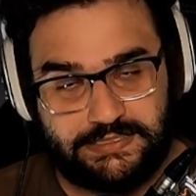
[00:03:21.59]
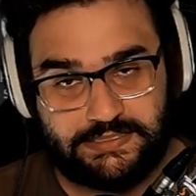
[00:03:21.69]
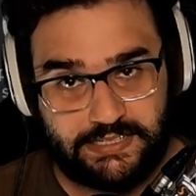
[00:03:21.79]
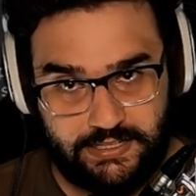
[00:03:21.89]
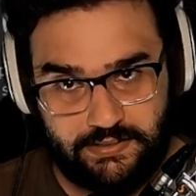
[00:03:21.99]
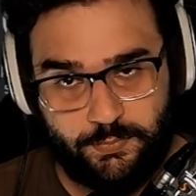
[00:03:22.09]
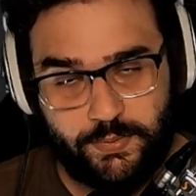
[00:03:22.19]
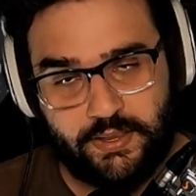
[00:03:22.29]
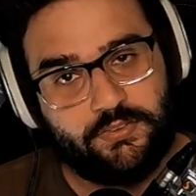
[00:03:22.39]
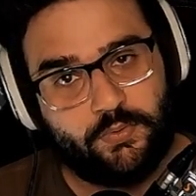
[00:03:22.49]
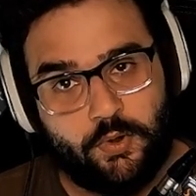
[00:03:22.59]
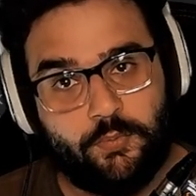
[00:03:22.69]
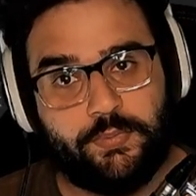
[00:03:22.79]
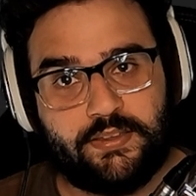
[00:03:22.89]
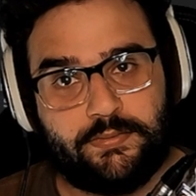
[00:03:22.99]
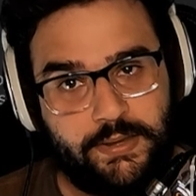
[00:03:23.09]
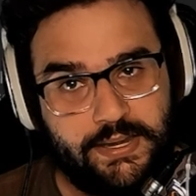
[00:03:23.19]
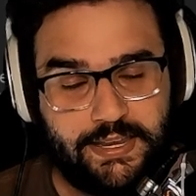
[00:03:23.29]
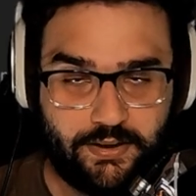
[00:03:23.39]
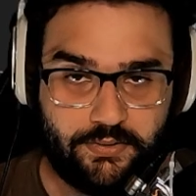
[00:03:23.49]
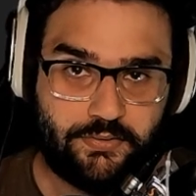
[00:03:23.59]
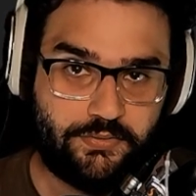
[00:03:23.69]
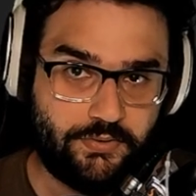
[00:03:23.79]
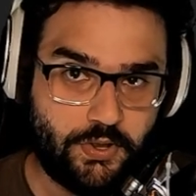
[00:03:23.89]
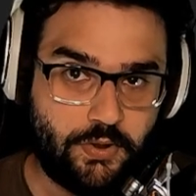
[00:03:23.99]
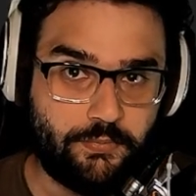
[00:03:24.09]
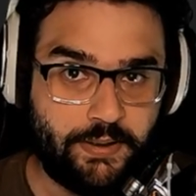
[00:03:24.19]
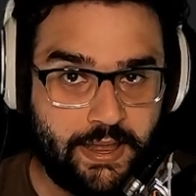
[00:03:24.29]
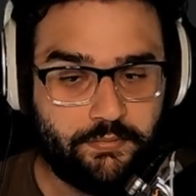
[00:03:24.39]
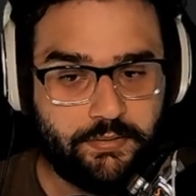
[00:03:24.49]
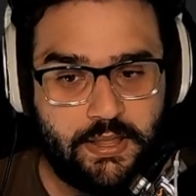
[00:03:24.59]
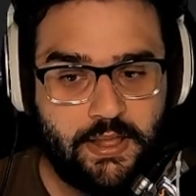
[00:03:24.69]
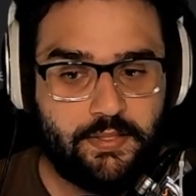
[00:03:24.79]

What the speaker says: cities because there won't be as many characters to go around.